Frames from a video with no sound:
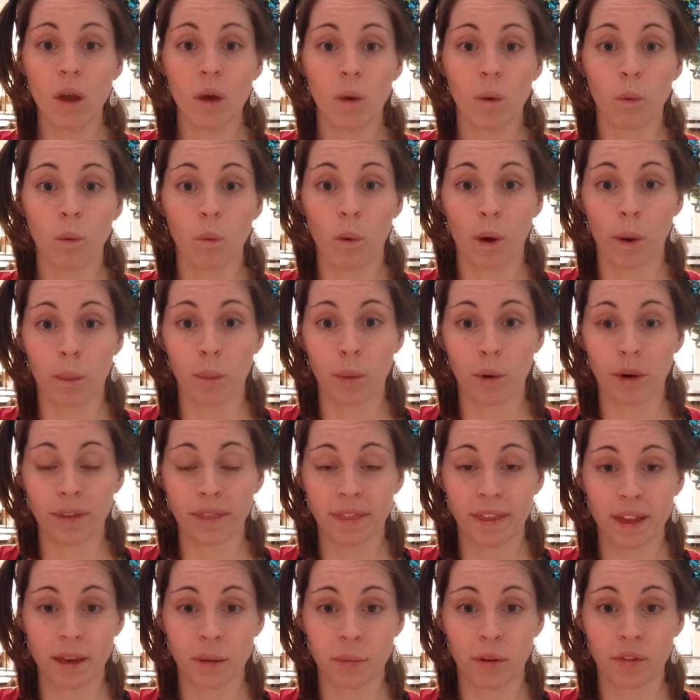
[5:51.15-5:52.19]
One more
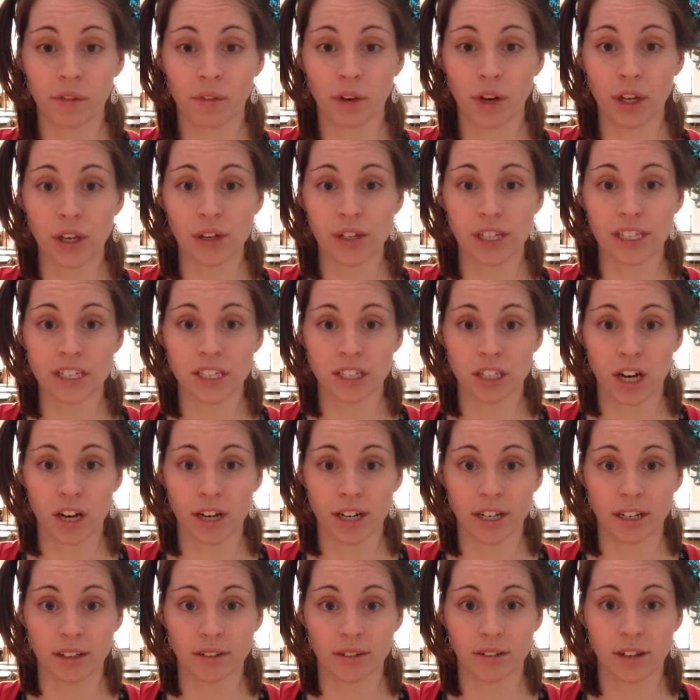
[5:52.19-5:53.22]
thing before you get
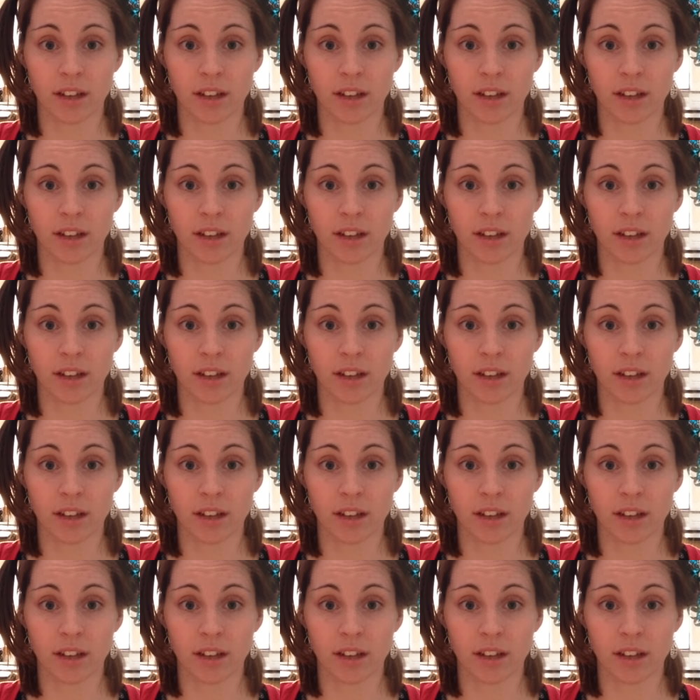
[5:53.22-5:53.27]
started.